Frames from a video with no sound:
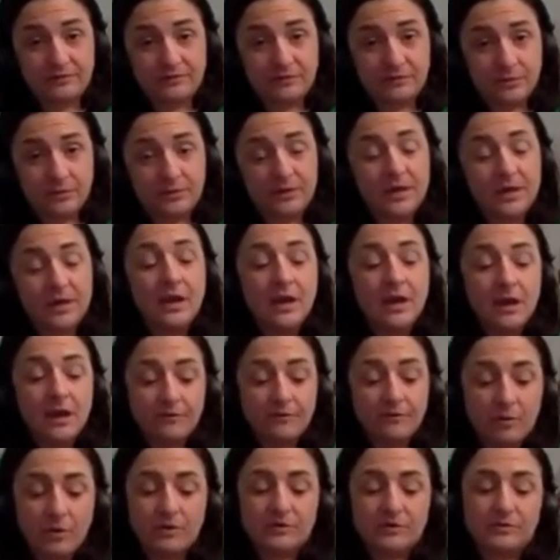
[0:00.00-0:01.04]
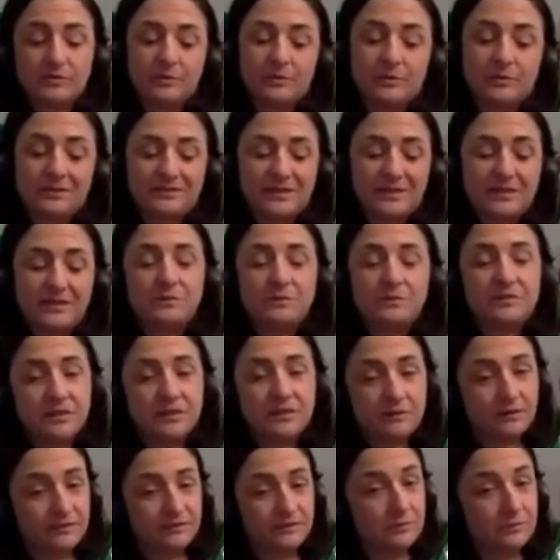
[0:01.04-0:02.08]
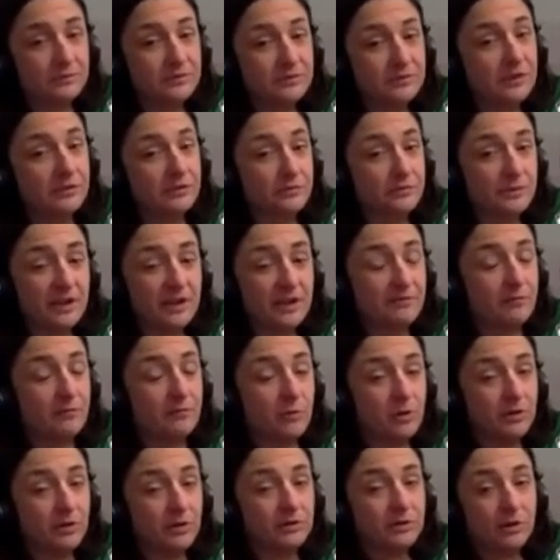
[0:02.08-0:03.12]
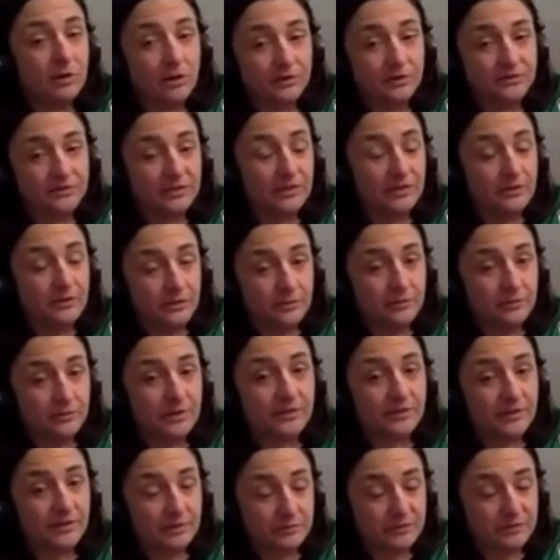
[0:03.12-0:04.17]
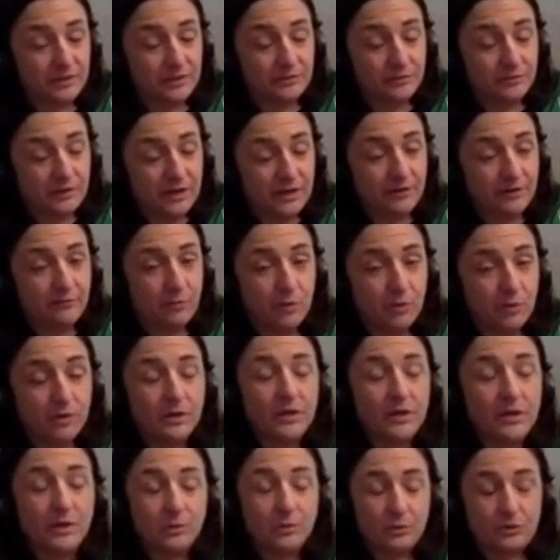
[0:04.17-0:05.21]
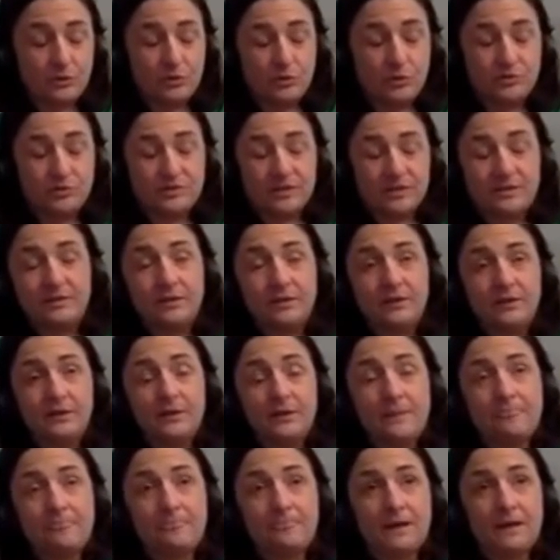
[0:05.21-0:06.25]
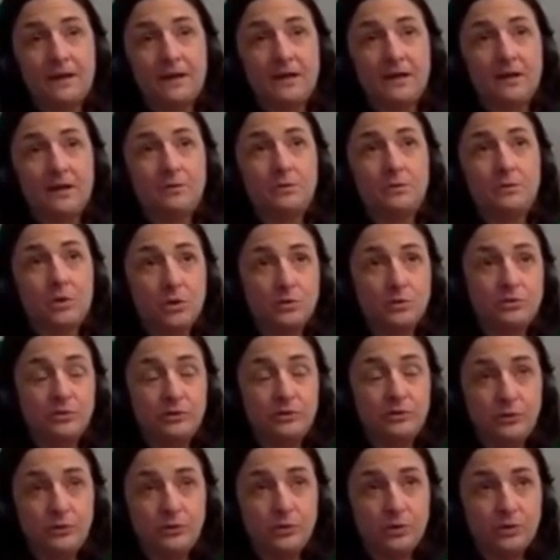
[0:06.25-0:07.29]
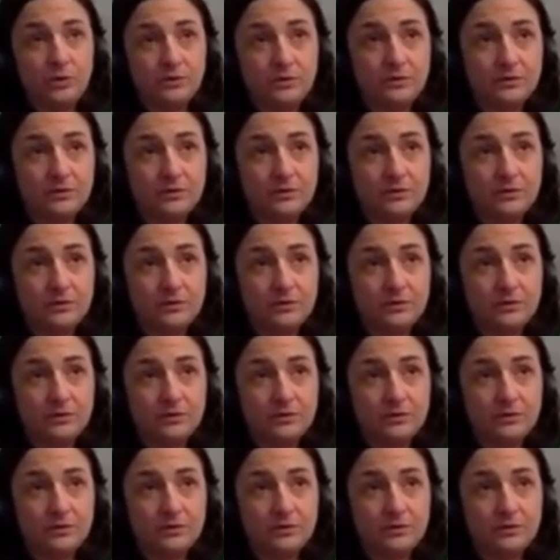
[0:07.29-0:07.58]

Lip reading: So So I think it will take 3 out of 4. Honestly, I do. I think it will take 3 out of 4 with Houston. We'll go to New York.